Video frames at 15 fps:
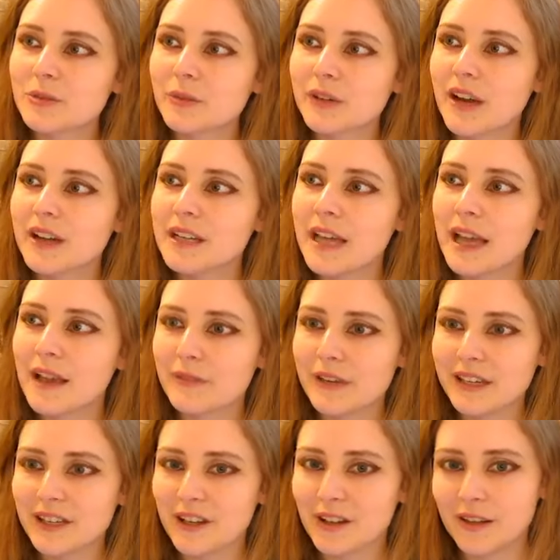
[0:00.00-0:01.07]
we're kind of
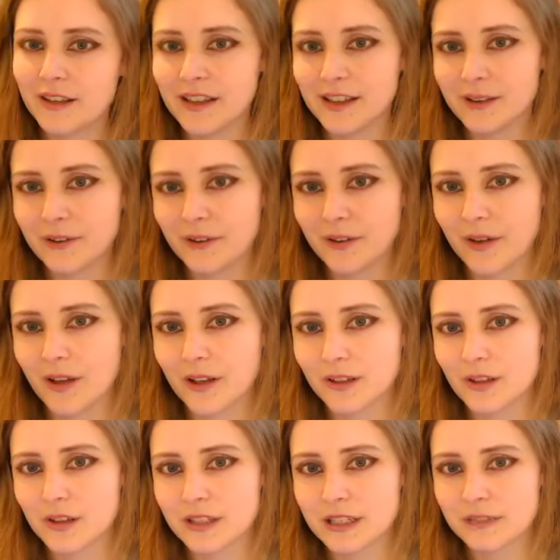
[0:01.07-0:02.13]
having a
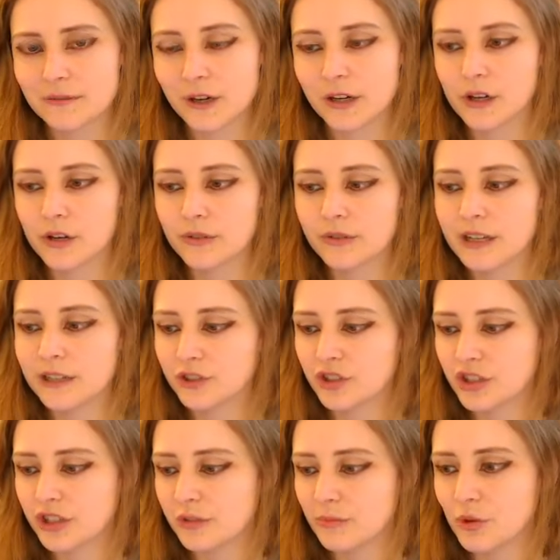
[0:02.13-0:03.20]
lot of our own
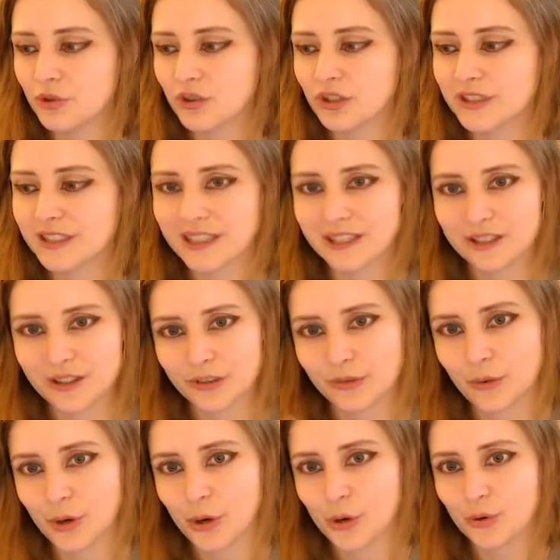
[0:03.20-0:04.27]
energy and emotions kind of
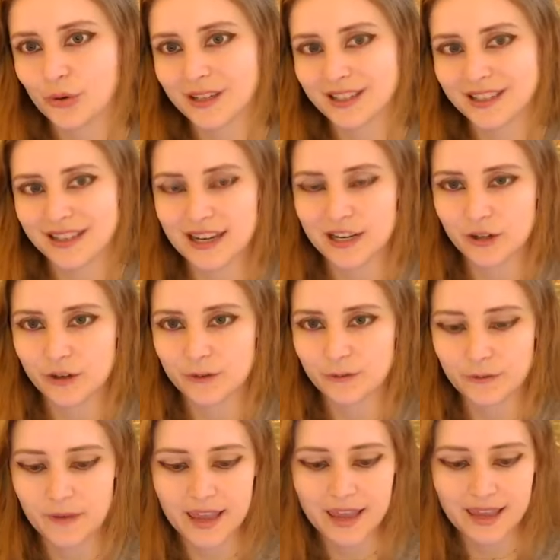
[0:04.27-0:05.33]
thrown in our
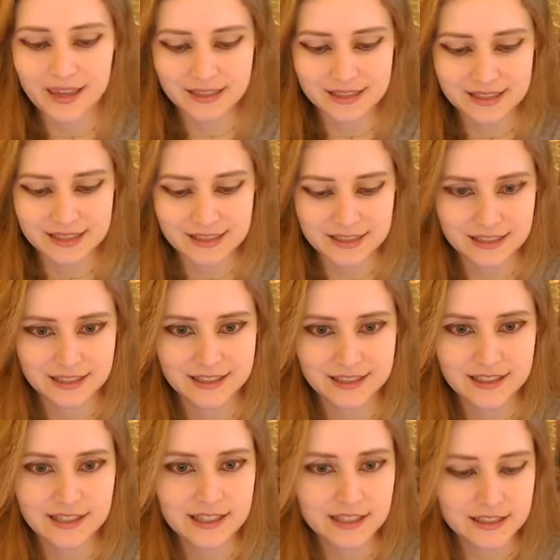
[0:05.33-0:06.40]
face.
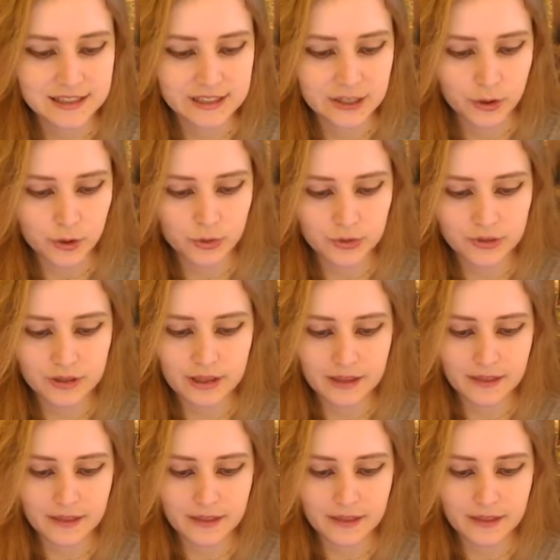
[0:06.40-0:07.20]
So